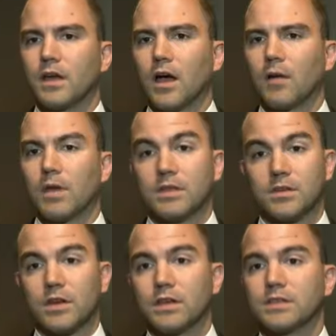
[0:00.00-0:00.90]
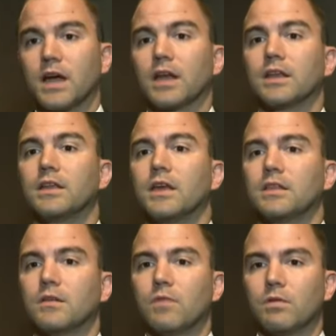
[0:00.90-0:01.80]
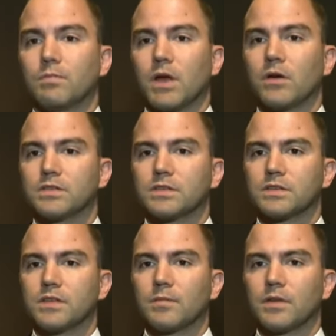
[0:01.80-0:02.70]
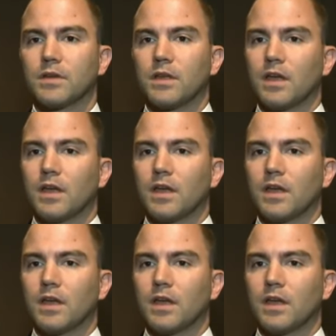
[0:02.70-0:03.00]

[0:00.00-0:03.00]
Um, and so he decided that we would be hosting the summit,